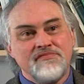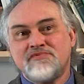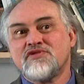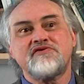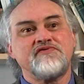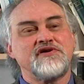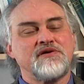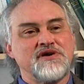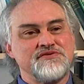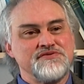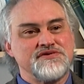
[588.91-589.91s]
Not for
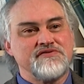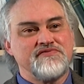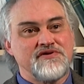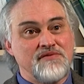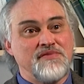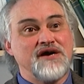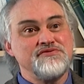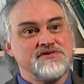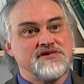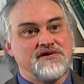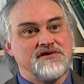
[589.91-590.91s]
Ramanuja. For
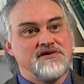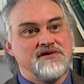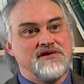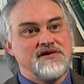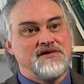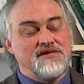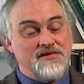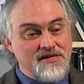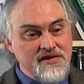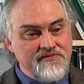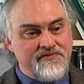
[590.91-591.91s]
Ramanuja, the
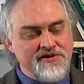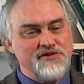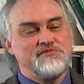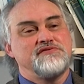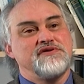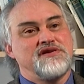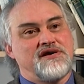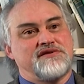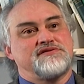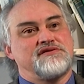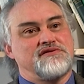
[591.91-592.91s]
difference between
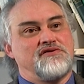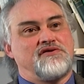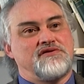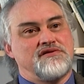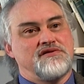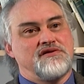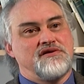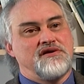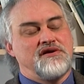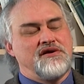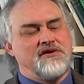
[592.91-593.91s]
us and God
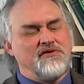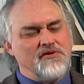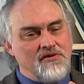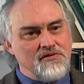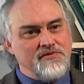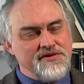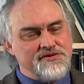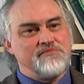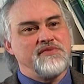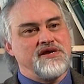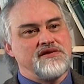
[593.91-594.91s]
always
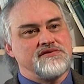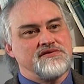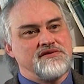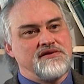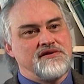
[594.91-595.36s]
remains.